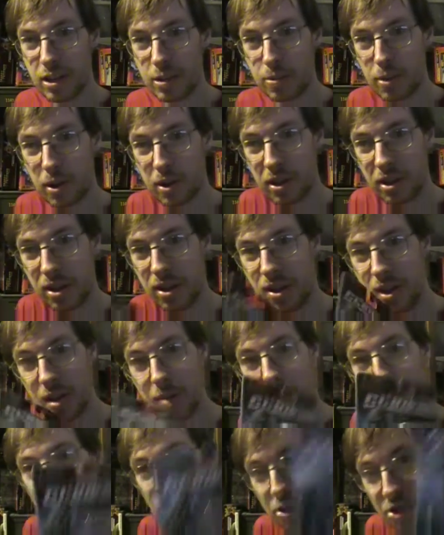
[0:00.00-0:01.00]
probably the
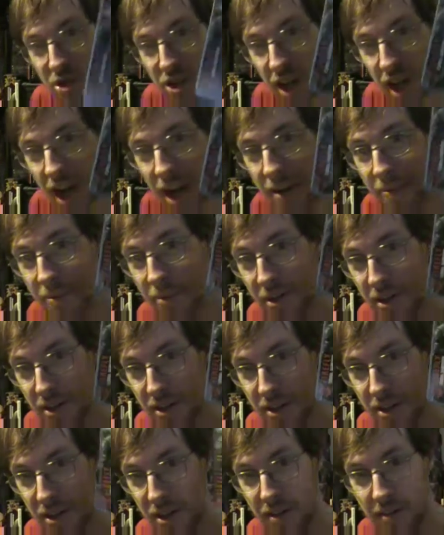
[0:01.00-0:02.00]
most
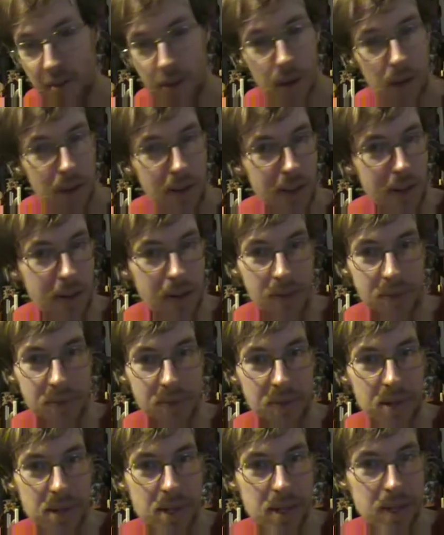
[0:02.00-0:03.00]
competent of all of
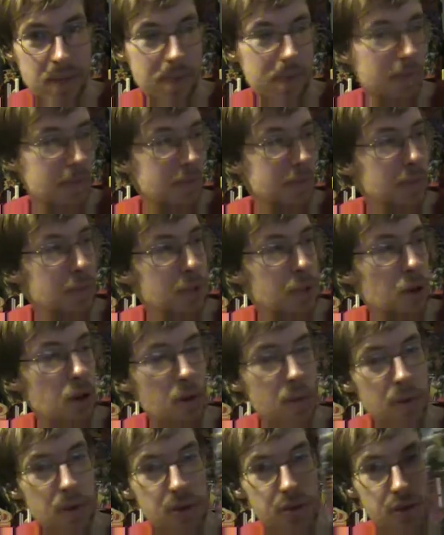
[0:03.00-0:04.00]
um,
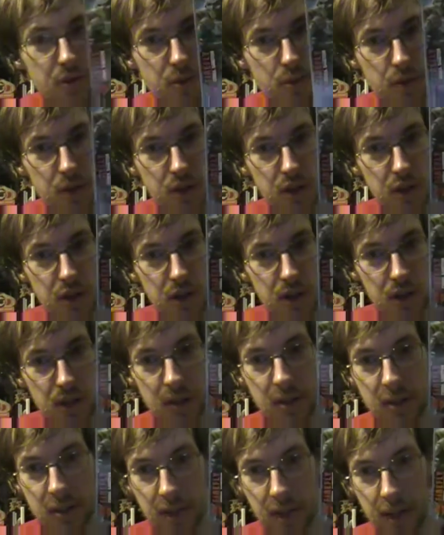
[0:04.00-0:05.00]
Cobra's original
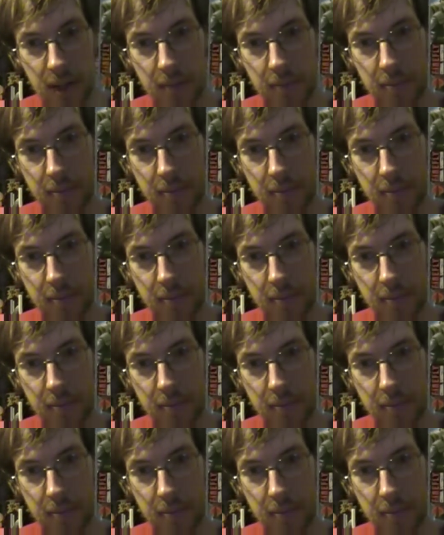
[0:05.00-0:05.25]
um,